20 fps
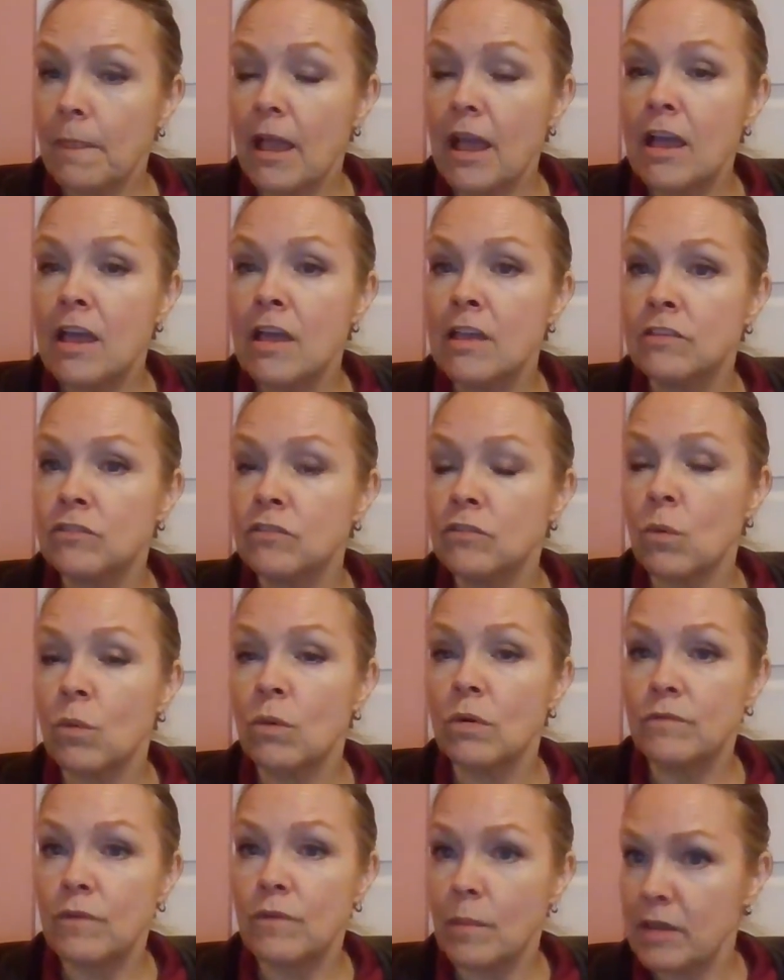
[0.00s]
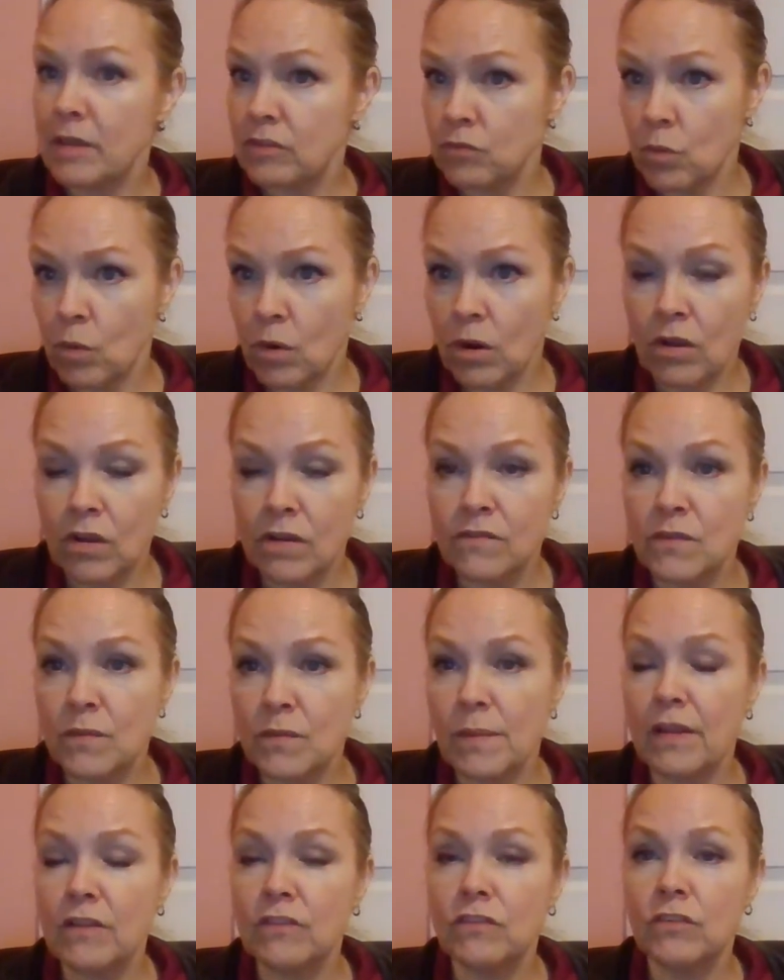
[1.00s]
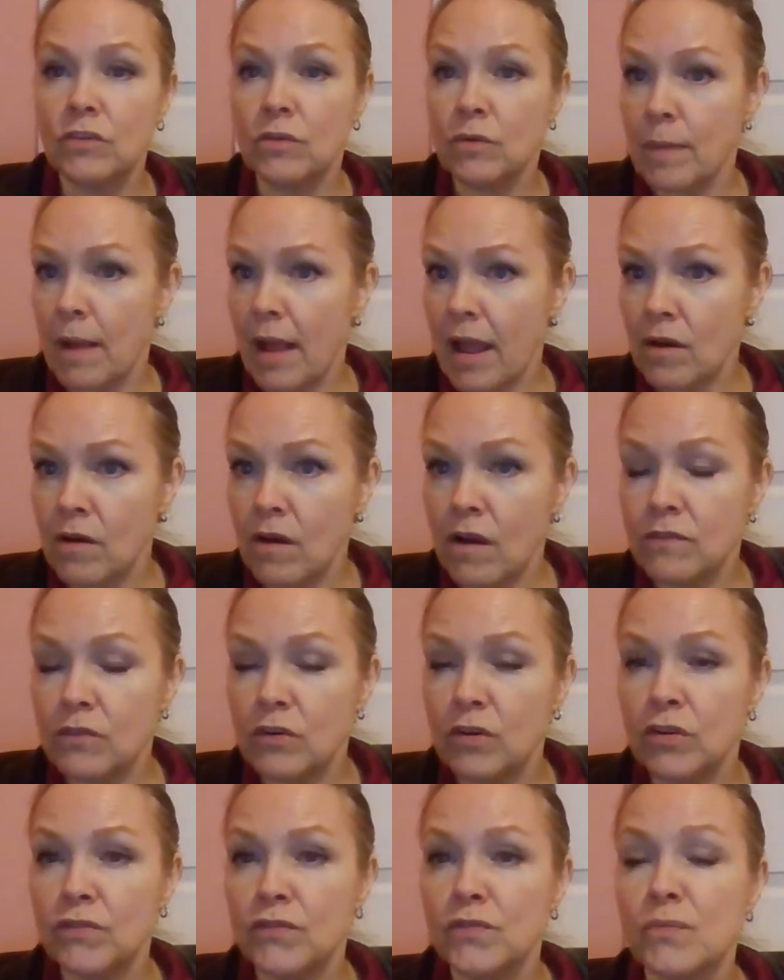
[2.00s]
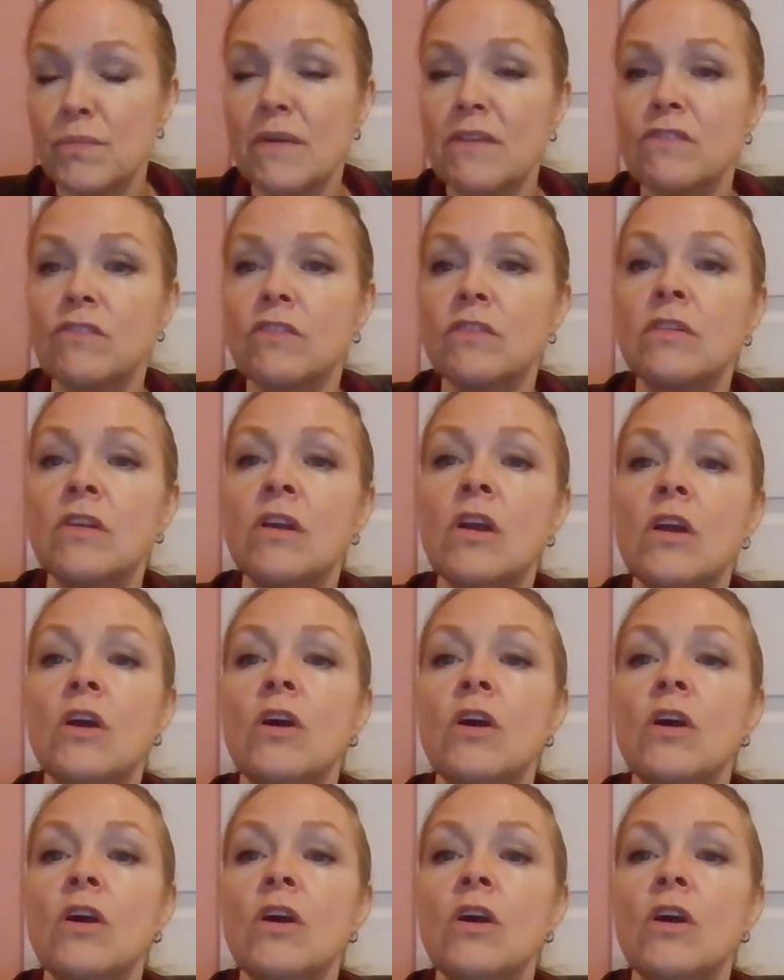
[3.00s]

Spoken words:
historical information or biographical information